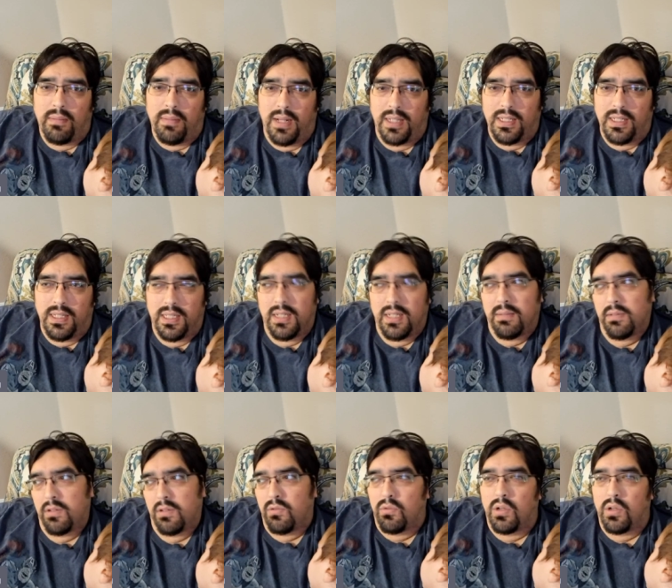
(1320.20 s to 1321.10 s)
Magnus. I'm
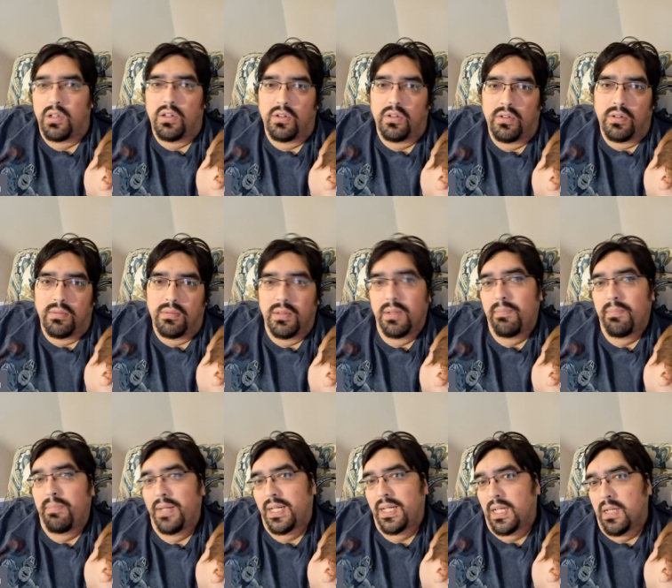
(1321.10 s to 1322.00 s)
going to run over. I'm going
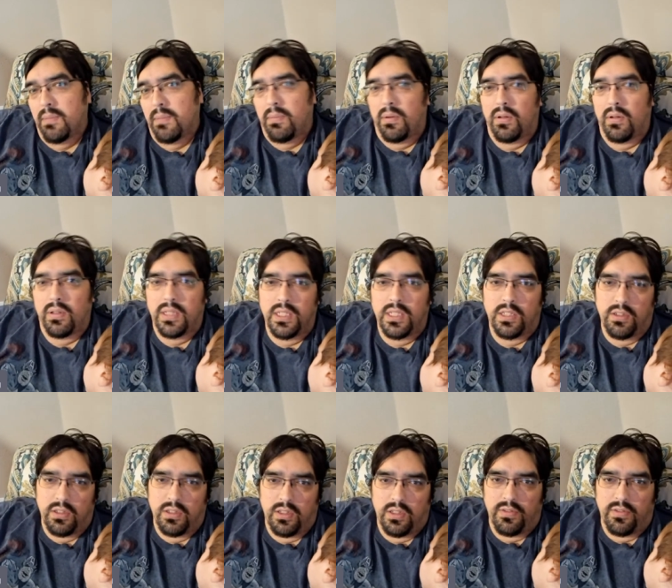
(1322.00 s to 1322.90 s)
to pick up all these
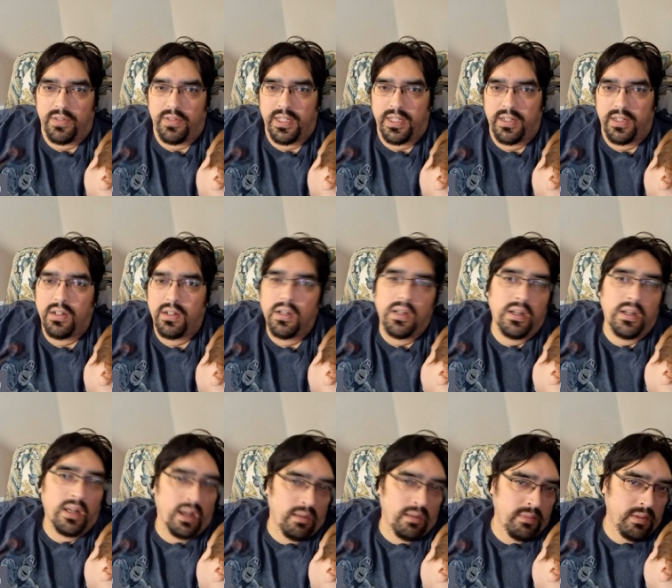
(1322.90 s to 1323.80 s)
units over here.
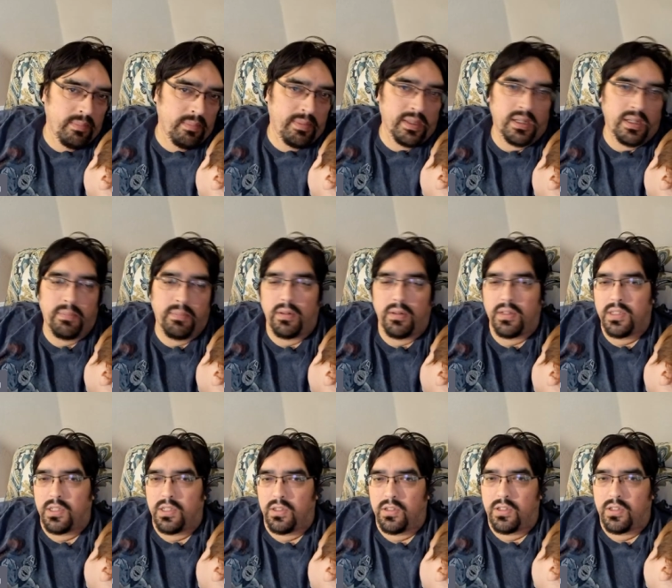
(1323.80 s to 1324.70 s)
I'm going to pick up all
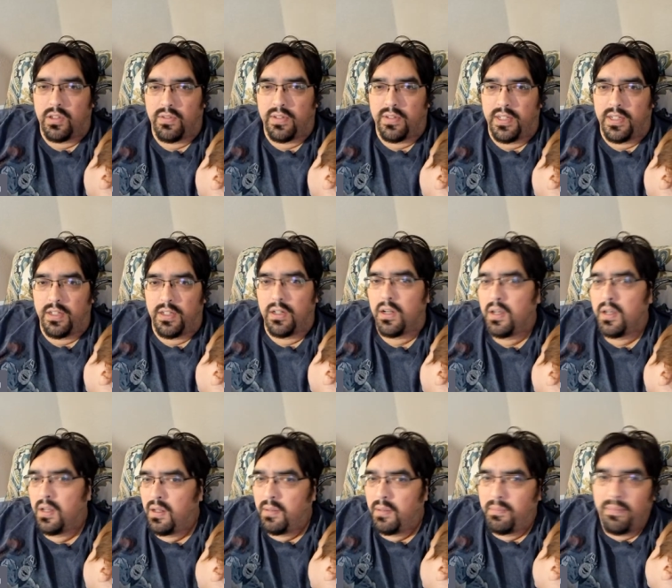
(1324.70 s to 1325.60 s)
these units over here.
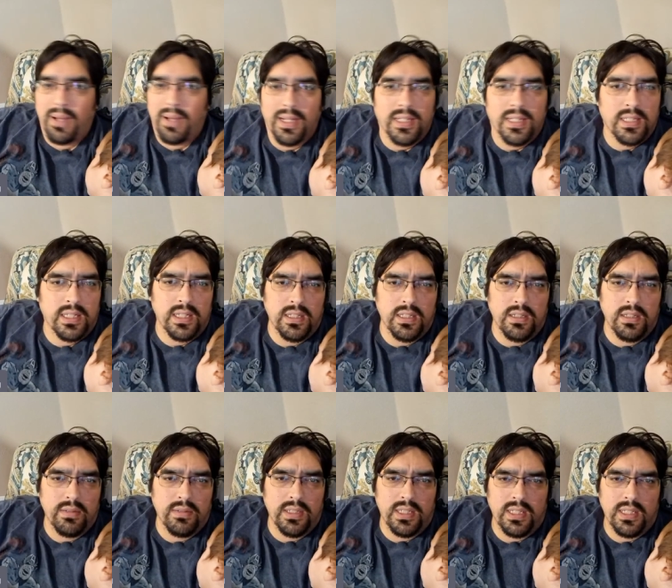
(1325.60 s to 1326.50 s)
Magnus can
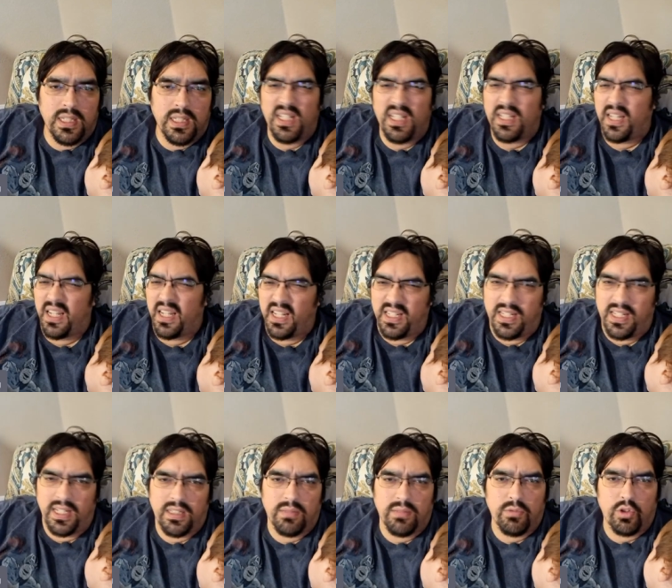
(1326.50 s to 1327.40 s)
do his thing. He can
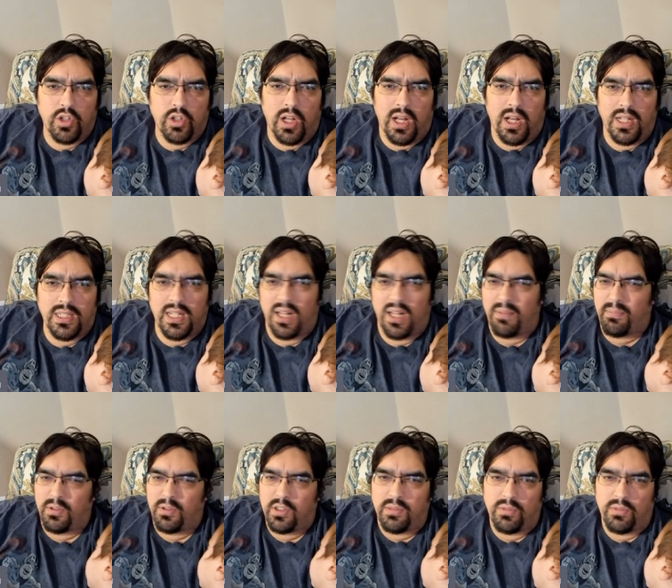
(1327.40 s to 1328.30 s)
take some shots. I'll
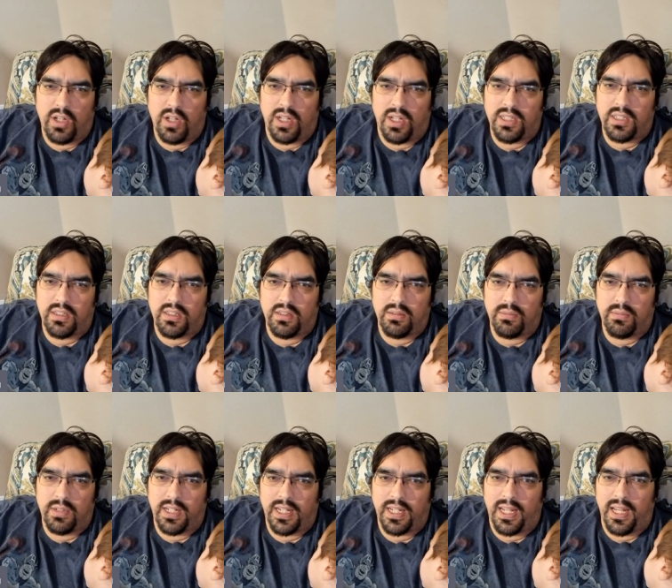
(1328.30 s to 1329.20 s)
push some shots into him
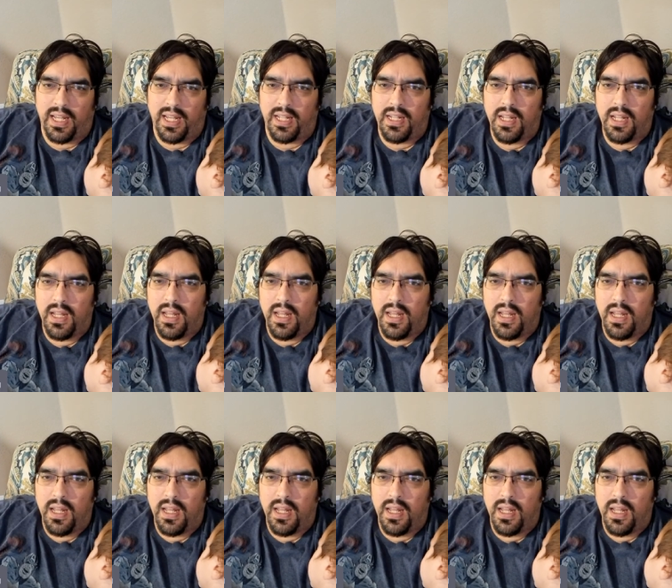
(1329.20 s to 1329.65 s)
when I can.